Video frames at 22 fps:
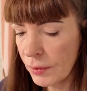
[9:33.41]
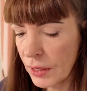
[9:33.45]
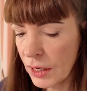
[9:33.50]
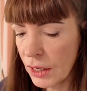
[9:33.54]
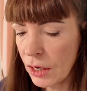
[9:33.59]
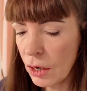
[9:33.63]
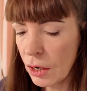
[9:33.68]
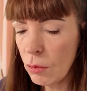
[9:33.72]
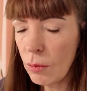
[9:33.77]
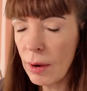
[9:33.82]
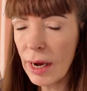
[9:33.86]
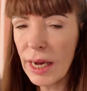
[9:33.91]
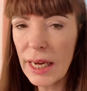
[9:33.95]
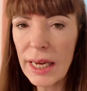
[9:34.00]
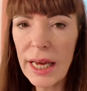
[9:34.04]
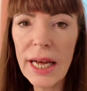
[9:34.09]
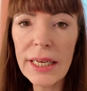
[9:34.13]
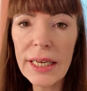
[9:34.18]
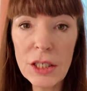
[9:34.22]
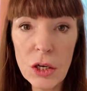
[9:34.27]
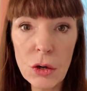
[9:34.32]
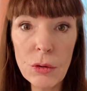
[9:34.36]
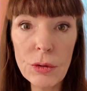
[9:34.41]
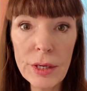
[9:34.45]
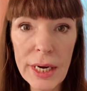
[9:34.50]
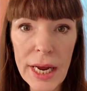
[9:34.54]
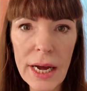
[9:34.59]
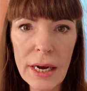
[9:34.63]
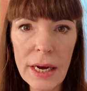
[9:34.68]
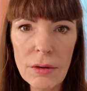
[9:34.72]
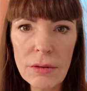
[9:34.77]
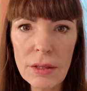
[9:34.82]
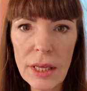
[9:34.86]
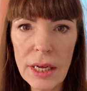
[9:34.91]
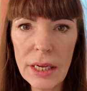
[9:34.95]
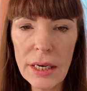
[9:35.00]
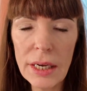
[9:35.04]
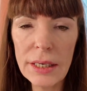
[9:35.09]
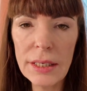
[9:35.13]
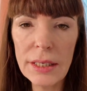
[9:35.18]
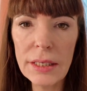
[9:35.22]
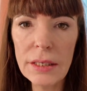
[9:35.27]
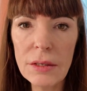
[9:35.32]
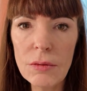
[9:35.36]
You know why I know now that
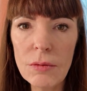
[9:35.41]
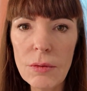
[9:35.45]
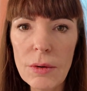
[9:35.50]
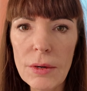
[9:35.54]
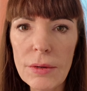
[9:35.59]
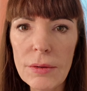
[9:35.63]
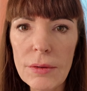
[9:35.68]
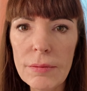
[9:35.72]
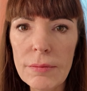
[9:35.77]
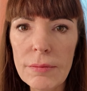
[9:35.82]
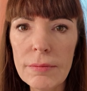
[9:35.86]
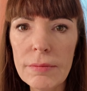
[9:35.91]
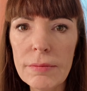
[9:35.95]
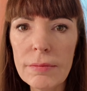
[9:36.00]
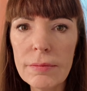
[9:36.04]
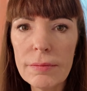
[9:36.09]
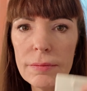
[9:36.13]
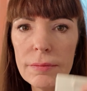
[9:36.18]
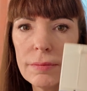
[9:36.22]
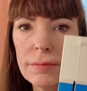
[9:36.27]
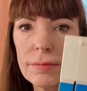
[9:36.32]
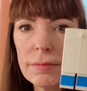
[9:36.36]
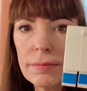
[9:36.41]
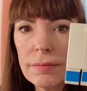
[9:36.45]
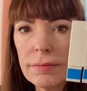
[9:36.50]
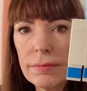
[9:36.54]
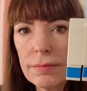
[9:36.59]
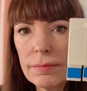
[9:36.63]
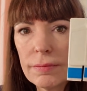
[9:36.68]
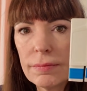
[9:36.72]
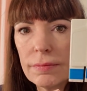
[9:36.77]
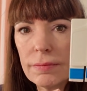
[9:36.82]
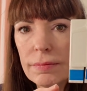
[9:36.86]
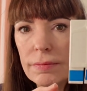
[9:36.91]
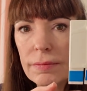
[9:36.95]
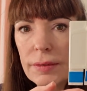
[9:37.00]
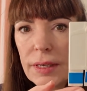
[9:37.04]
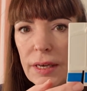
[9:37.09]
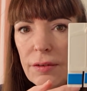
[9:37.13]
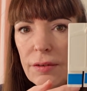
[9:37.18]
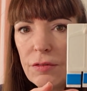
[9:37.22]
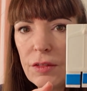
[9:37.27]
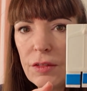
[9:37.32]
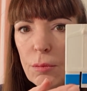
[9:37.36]
I did it wrong?
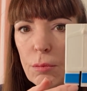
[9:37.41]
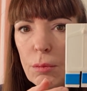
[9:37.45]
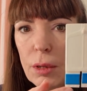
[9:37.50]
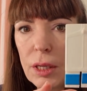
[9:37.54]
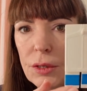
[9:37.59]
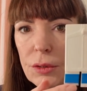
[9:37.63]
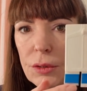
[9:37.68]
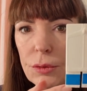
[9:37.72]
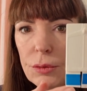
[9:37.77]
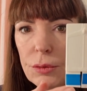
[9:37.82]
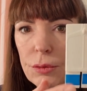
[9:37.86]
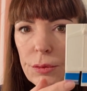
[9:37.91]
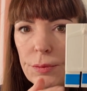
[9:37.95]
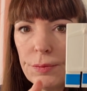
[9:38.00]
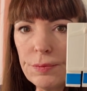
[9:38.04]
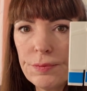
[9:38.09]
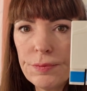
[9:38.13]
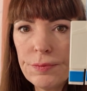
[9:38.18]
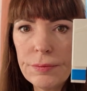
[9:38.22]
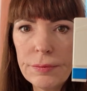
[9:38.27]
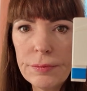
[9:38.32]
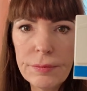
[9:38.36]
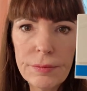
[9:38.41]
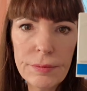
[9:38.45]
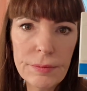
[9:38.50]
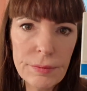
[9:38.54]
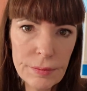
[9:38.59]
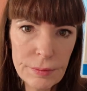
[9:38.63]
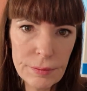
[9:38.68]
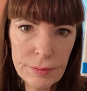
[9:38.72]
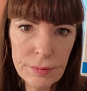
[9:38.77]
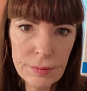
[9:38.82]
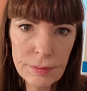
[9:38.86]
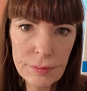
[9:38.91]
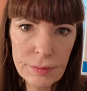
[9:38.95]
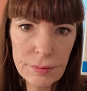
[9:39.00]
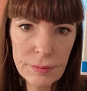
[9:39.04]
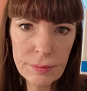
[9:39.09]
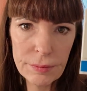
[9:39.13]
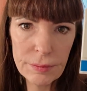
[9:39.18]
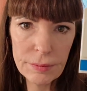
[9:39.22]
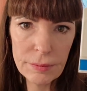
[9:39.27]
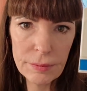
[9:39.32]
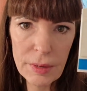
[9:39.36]
If the blue
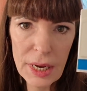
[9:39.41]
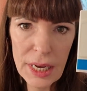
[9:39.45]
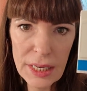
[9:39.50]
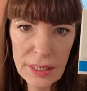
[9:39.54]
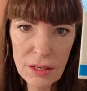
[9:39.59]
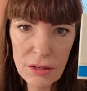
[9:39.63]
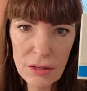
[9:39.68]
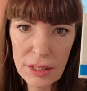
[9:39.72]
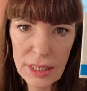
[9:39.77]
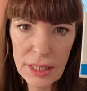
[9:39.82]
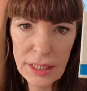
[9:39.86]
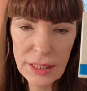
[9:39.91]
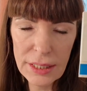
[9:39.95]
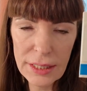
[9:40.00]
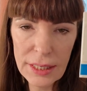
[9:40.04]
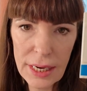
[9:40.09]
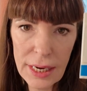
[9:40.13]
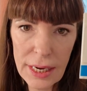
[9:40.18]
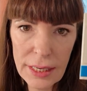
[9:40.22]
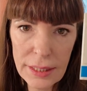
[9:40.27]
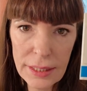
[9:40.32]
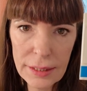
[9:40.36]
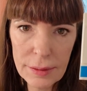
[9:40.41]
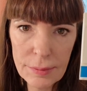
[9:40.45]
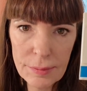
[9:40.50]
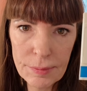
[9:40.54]
is on this side,